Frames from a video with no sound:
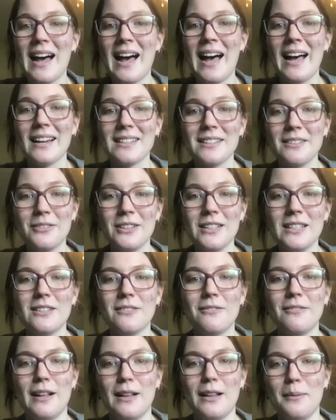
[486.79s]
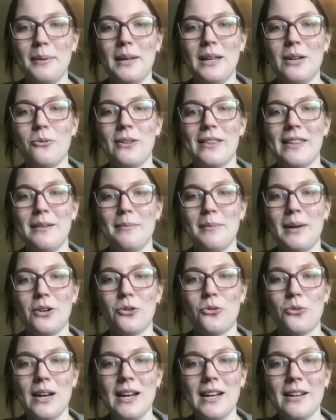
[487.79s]
actively developing within my
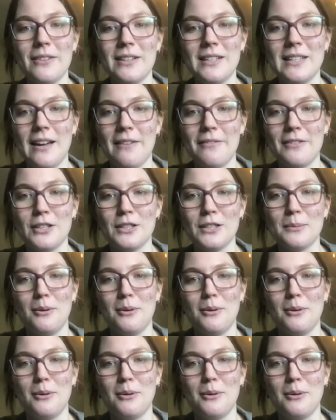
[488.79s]
creative endeavors,